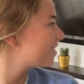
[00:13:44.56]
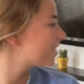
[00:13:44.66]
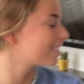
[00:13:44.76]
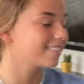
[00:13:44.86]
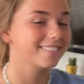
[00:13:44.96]
It's
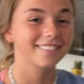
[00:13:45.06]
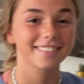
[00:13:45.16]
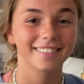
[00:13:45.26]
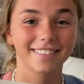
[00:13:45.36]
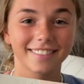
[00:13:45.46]
no
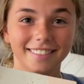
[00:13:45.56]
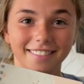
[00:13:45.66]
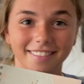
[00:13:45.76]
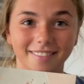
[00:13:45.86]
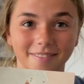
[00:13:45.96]
good. It's no
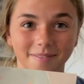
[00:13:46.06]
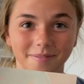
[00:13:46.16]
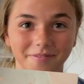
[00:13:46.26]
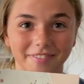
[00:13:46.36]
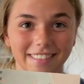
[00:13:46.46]

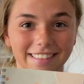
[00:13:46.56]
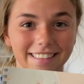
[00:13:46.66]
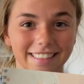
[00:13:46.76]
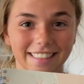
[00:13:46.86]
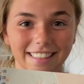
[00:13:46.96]
good.
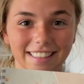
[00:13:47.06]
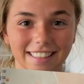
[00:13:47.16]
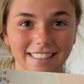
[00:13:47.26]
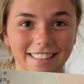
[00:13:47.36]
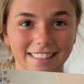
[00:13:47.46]

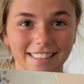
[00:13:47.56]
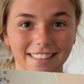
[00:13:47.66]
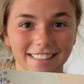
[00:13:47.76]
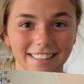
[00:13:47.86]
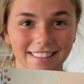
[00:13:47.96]
Pretty
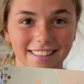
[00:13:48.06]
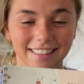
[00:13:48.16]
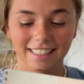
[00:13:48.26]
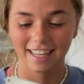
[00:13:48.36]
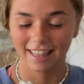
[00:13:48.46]

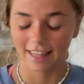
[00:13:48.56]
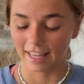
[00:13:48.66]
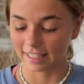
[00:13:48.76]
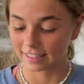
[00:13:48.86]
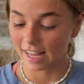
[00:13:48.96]
Kate. Thanks.